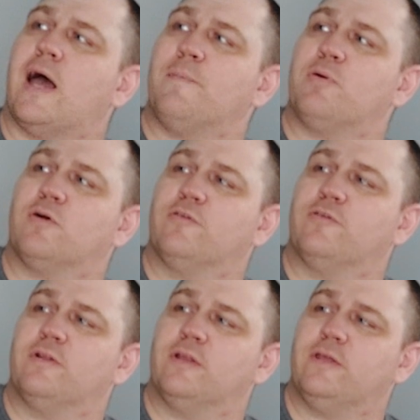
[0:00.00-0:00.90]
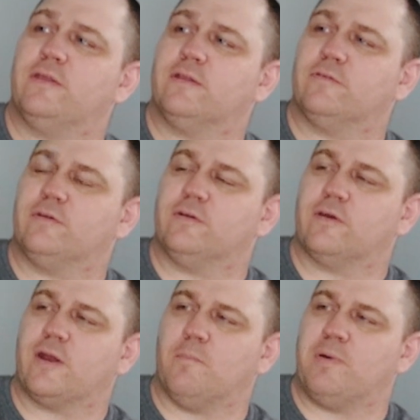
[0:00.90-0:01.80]
I personally think this
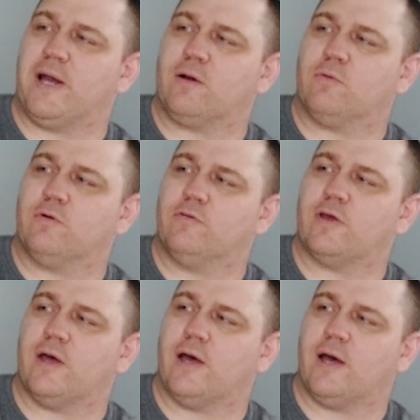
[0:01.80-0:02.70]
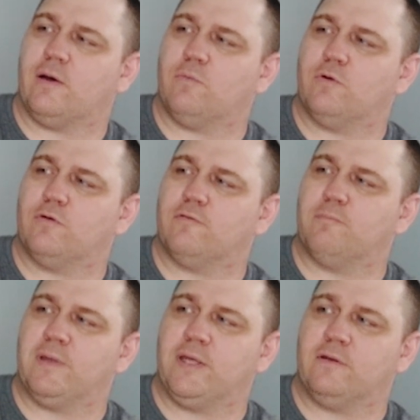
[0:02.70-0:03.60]
thing's kind of backwards. I would
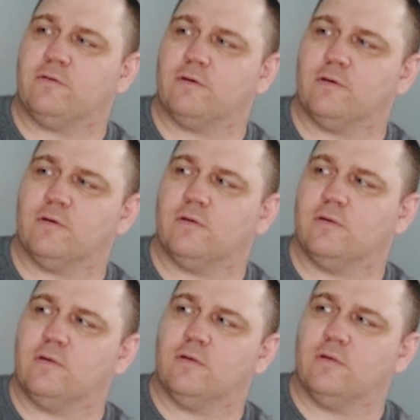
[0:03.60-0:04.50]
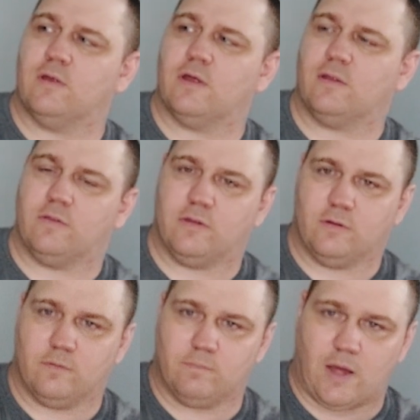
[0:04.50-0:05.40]
have bent
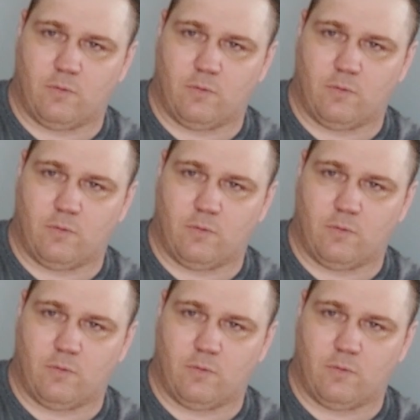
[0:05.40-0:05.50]
the